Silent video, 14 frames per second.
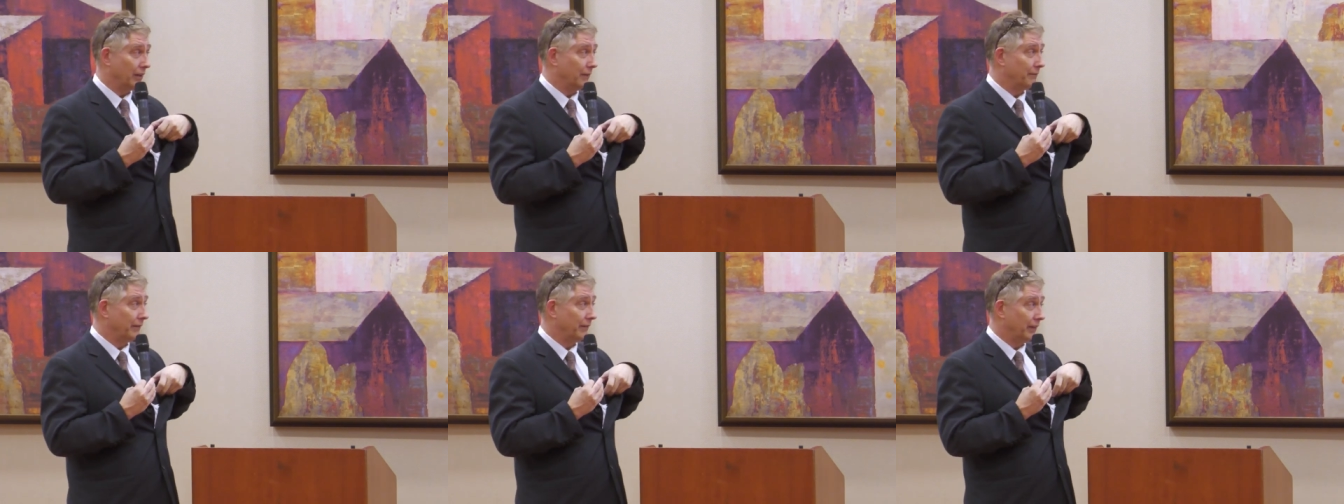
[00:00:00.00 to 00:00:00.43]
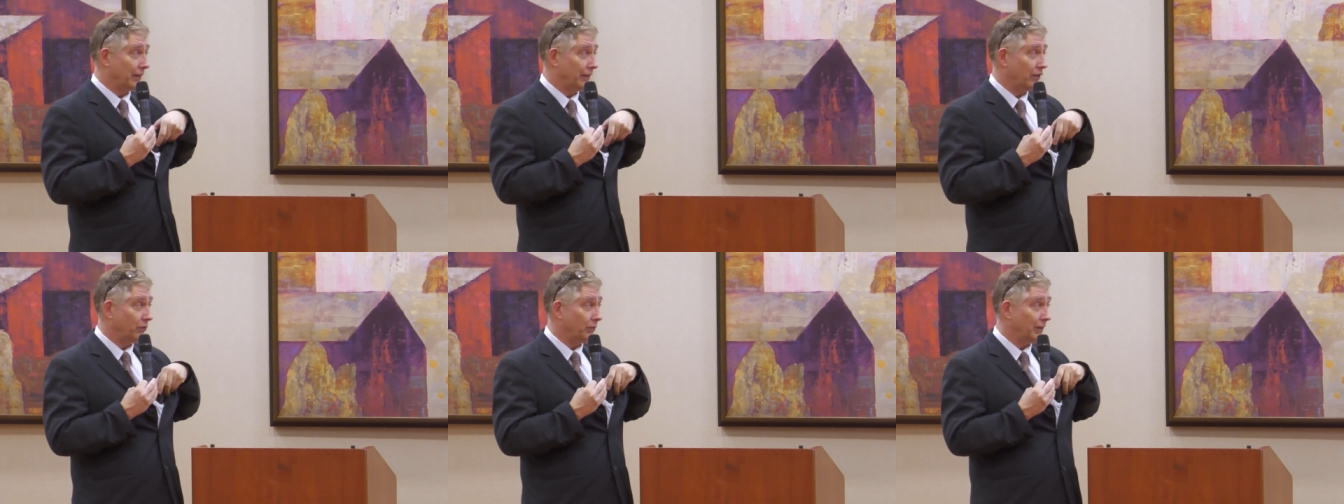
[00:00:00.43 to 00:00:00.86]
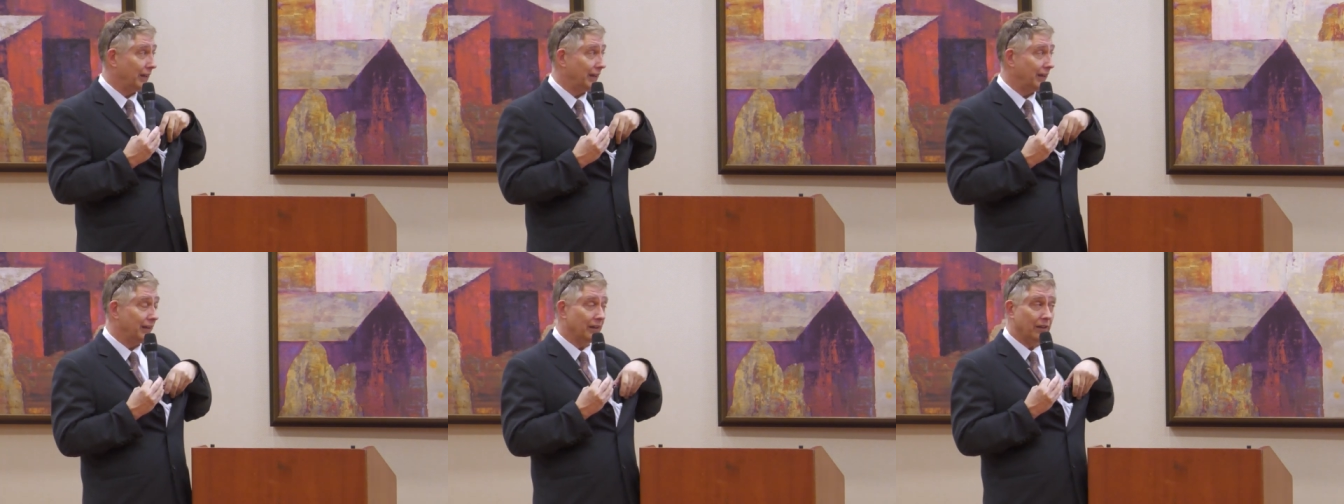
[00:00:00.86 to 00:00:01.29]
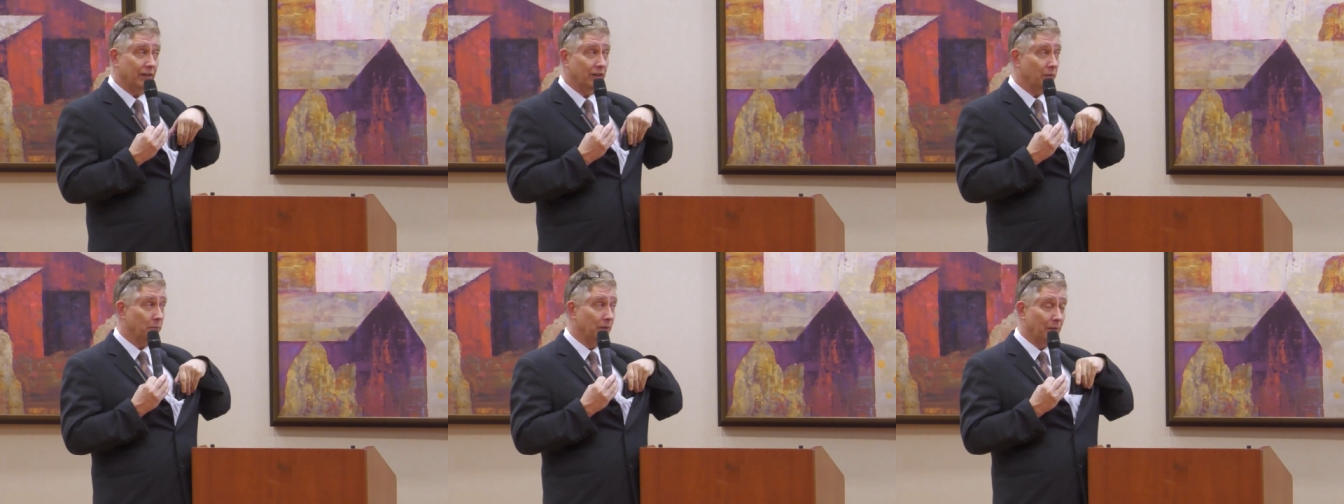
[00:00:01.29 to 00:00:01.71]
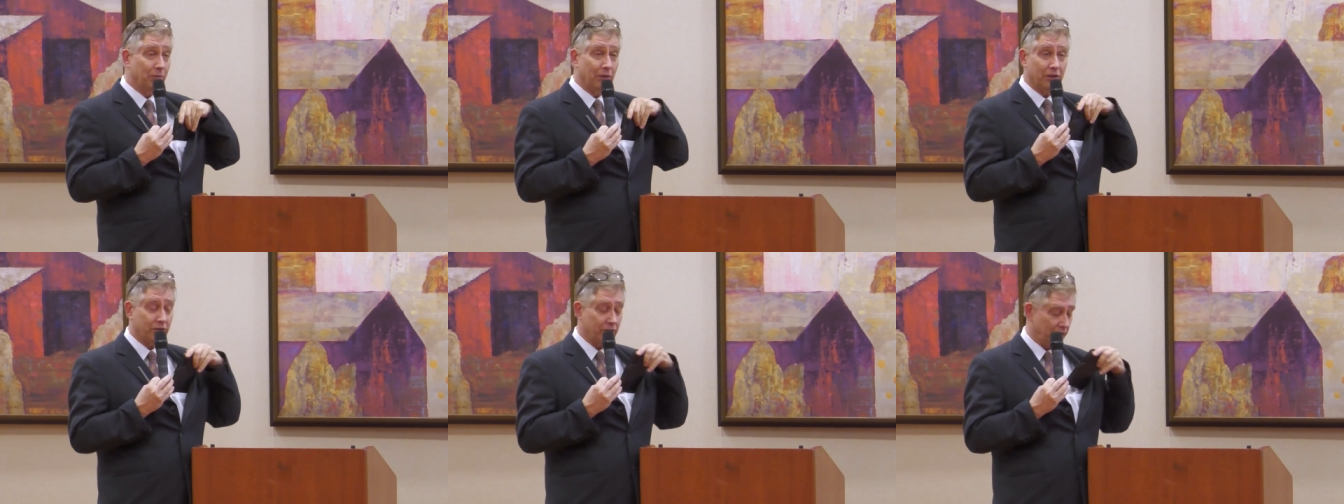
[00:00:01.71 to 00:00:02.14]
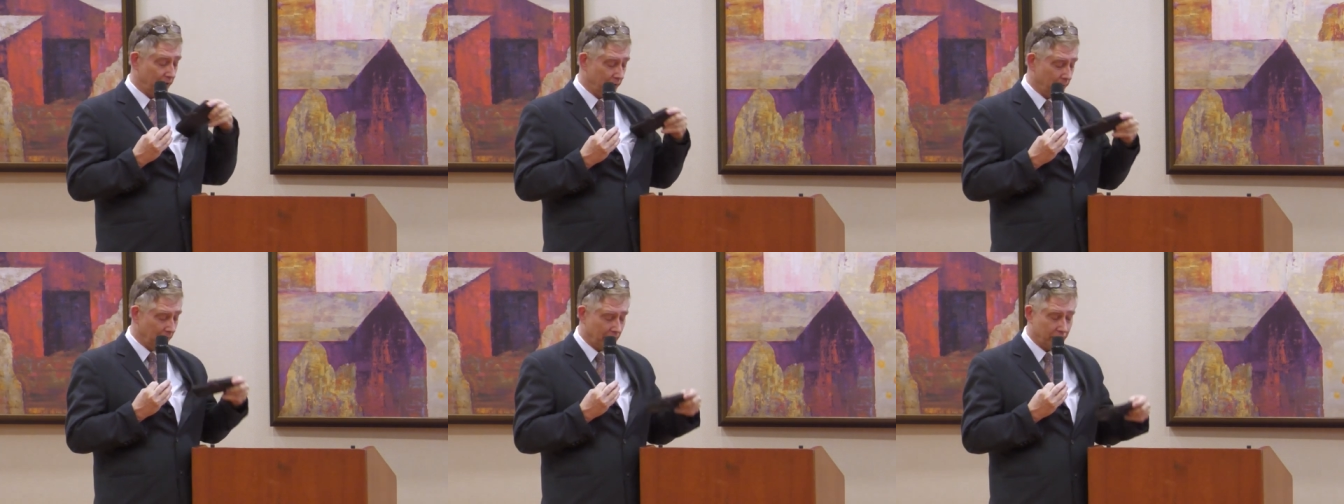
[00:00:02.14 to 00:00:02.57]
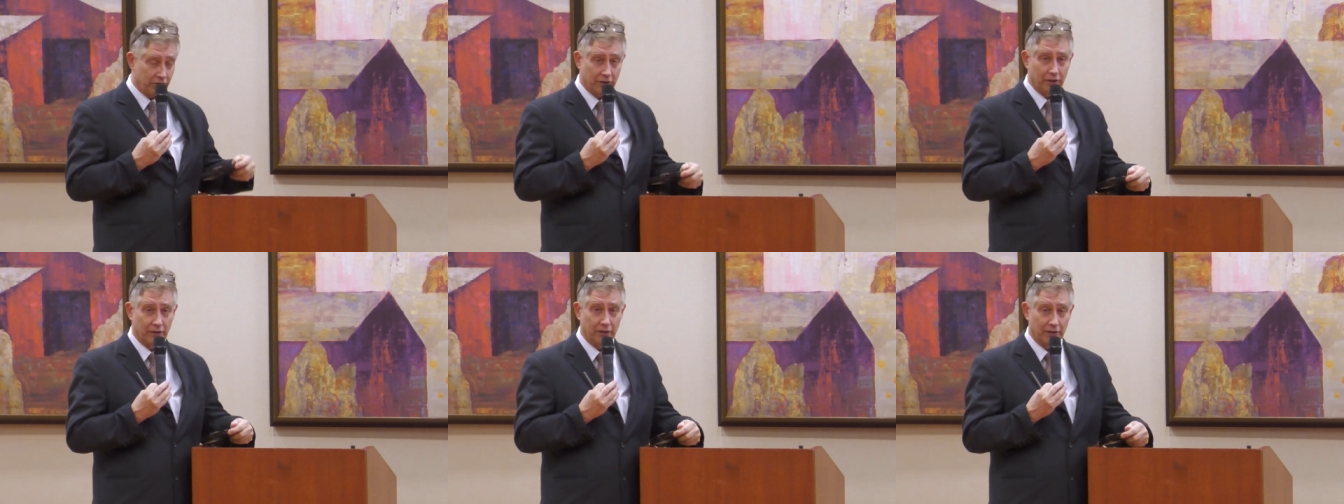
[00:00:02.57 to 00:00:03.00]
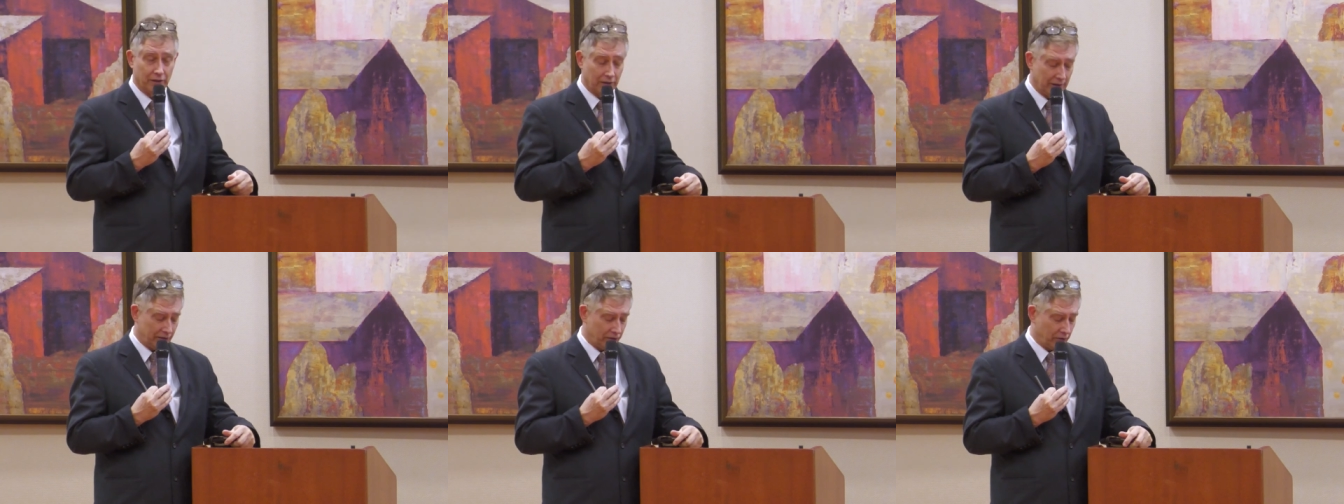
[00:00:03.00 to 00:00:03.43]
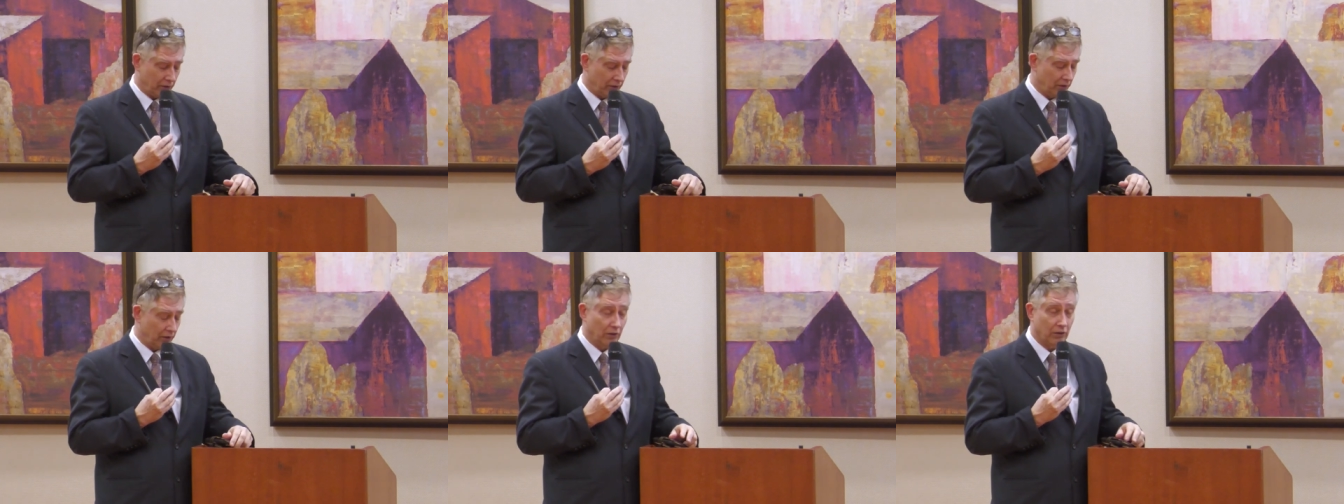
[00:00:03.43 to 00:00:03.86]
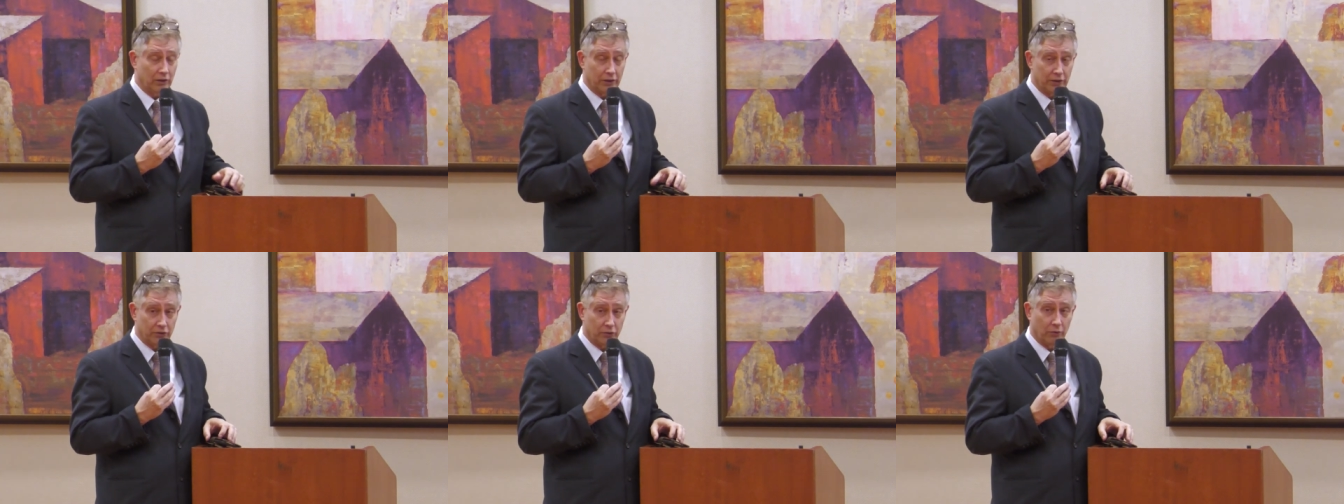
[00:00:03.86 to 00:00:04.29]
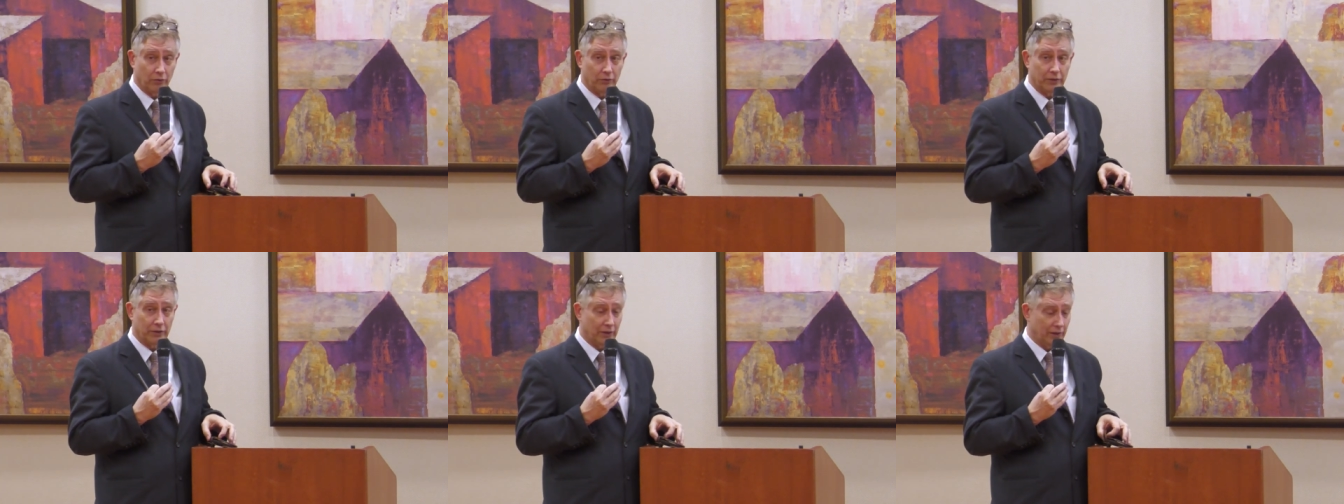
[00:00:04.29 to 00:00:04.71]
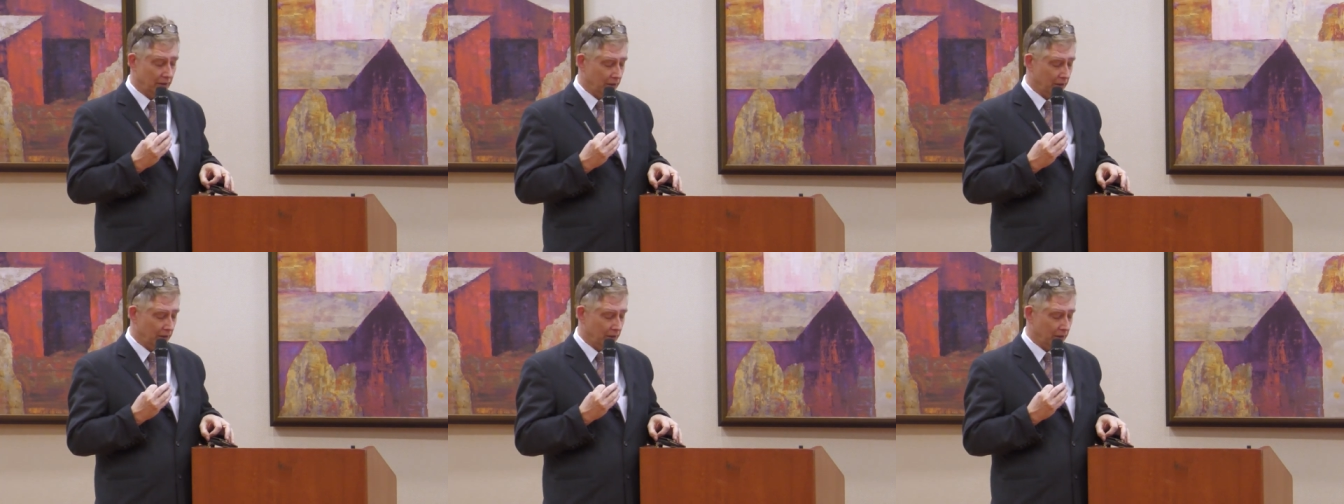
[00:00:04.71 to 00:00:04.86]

Um, you need your blood pressure, your blood sugar, your cholesterol all controlled,